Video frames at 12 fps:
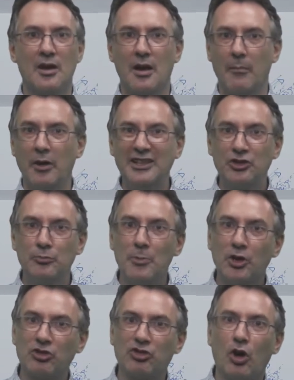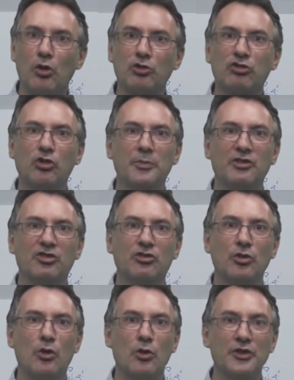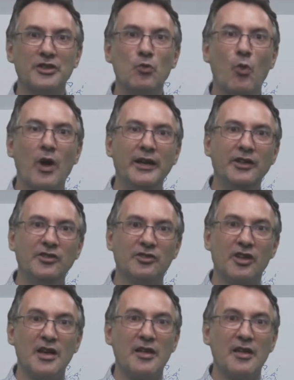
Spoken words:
But it must also be stored in ways